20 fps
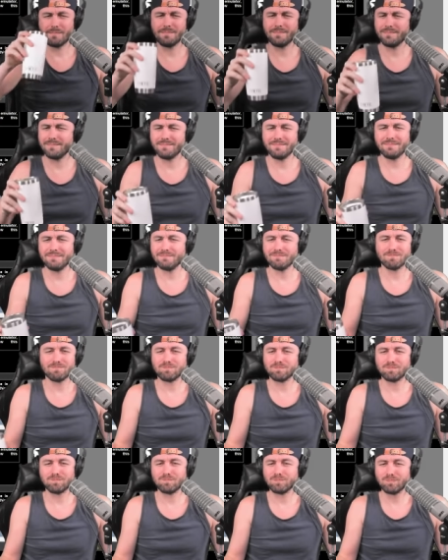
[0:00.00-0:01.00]
Like,
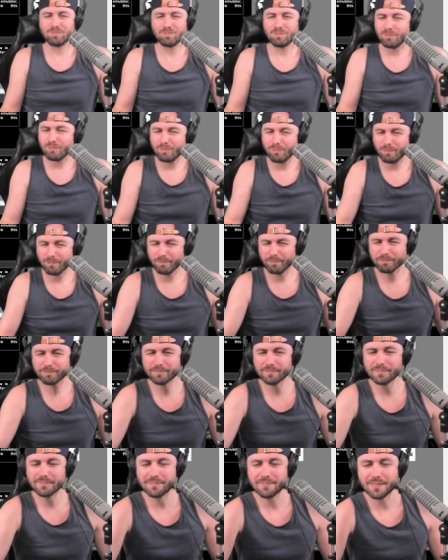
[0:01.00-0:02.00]
uh, I'm not
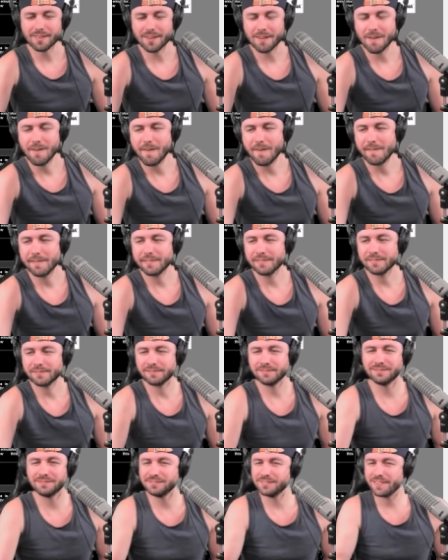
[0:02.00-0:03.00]
daydreaming. Like, I'm not going
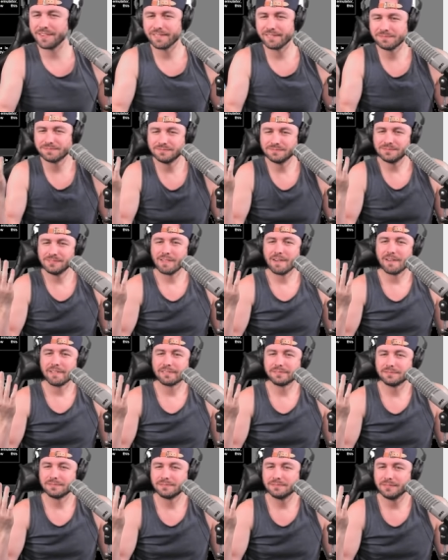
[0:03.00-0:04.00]
ahead and daydreaming about
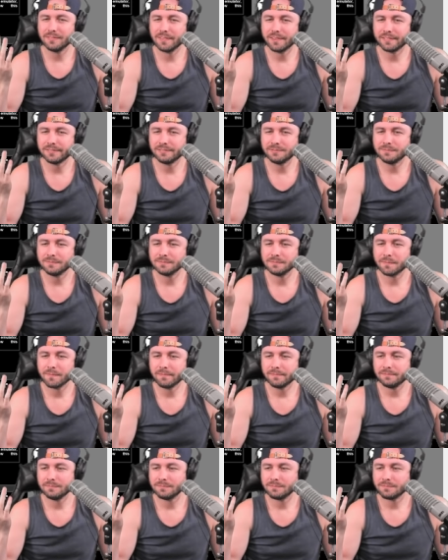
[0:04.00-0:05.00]
it. Just hold on for a
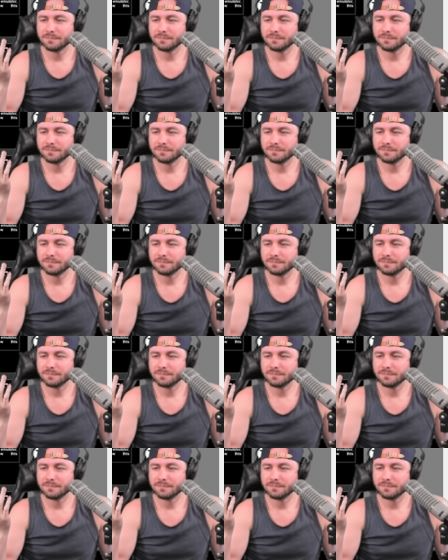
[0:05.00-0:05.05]
moment.